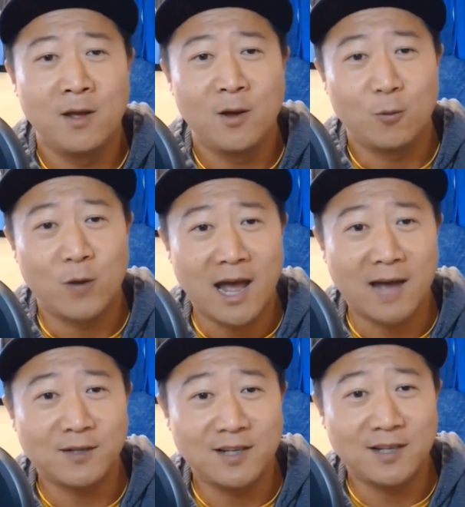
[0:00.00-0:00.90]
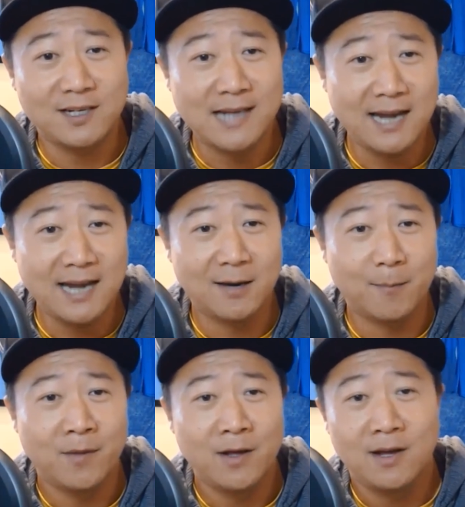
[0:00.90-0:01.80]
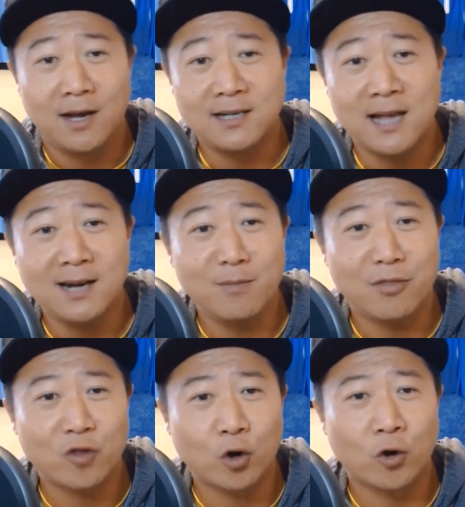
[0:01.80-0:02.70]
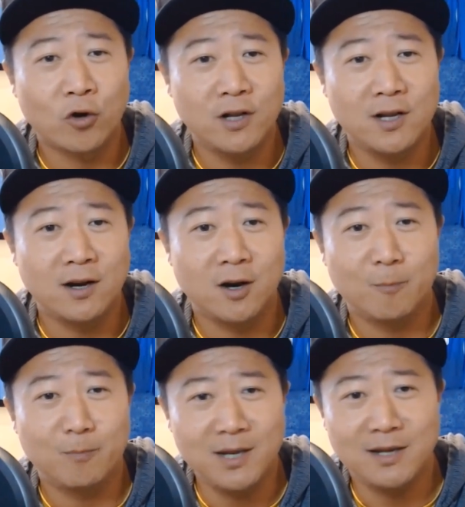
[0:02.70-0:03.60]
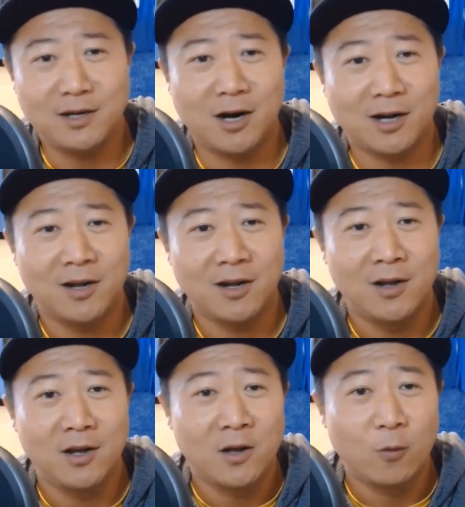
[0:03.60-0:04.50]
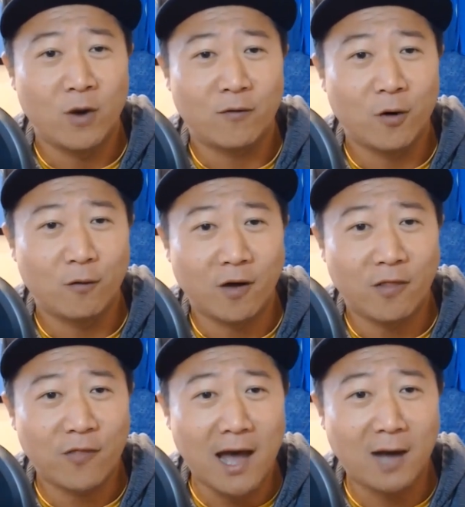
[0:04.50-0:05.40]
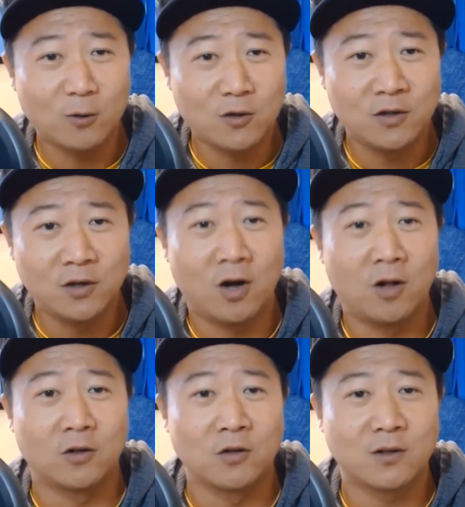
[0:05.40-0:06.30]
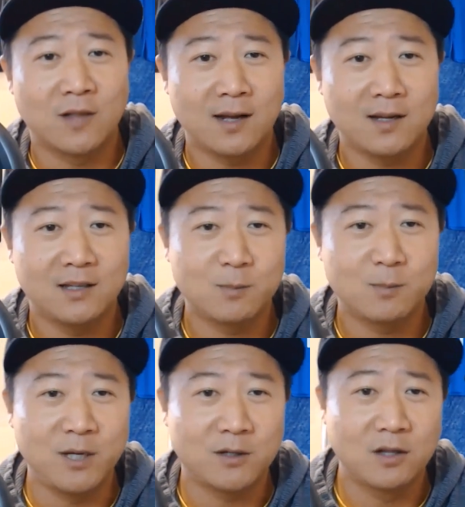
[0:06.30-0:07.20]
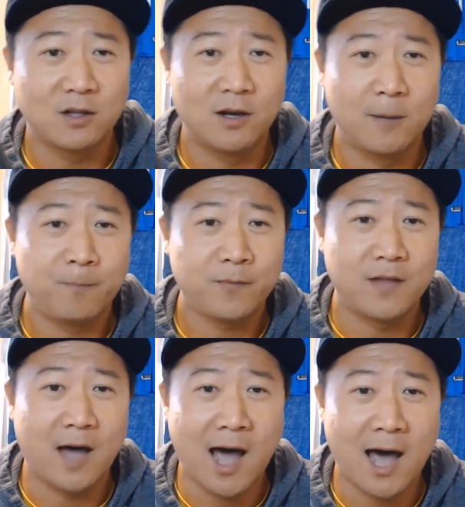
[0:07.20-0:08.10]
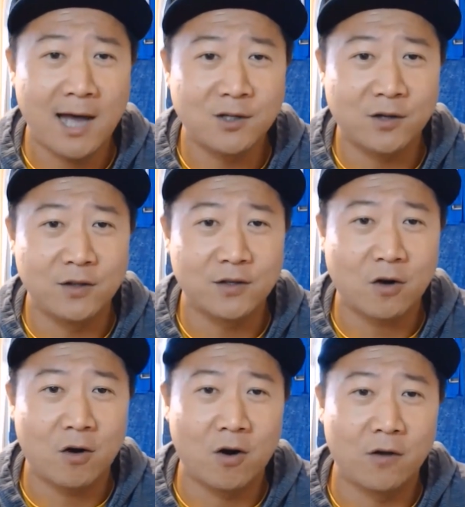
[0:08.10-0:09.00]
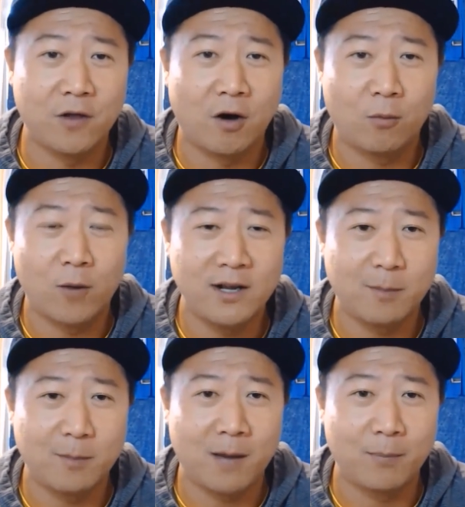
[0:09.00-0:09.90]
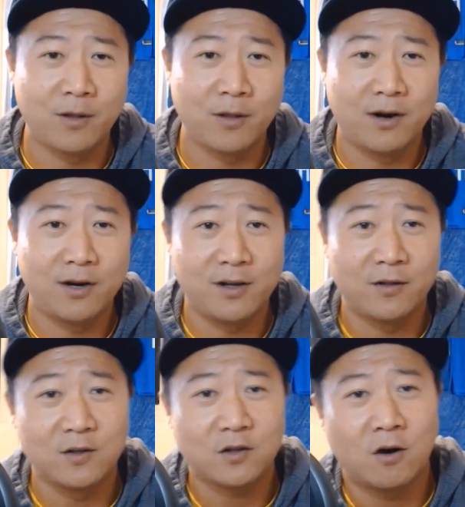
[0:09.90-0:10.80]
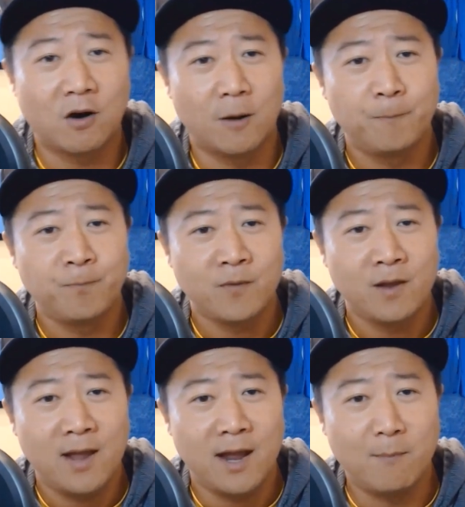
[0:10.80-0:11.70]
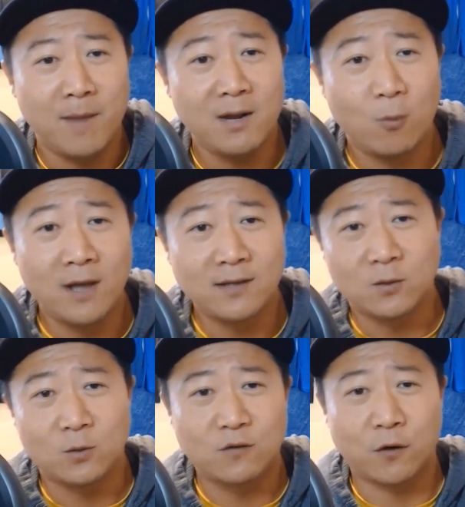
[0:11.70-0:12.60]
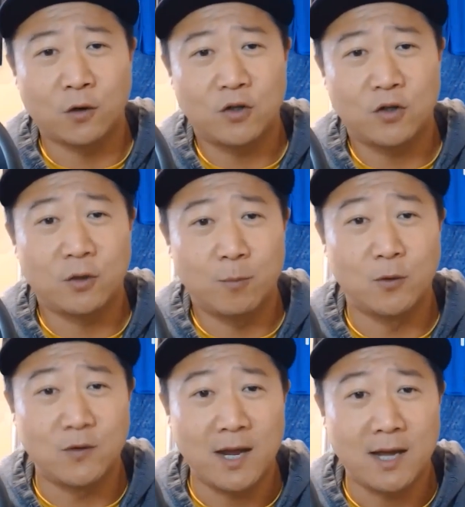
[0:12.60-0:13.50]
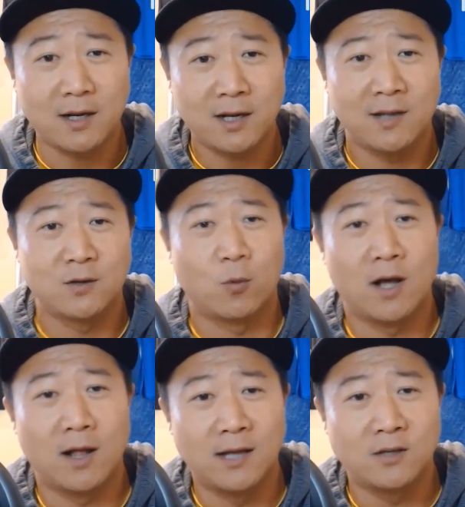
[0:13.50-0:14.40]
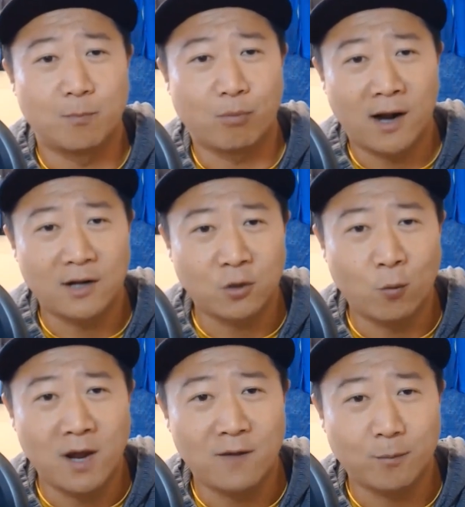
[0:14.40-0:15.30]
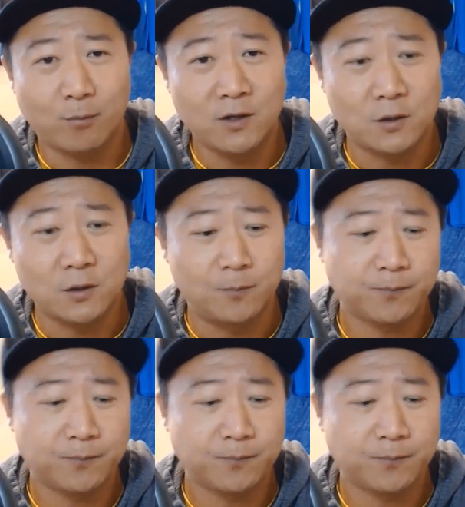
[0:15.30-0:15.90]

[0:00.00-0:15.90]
We have seen a Tatum third year Peacock went for over $1,000. So that speaks to the eyes on this card, already the popularity on this card. And in many ways, this was first-year Mosaic as well, as it branched away from Prism.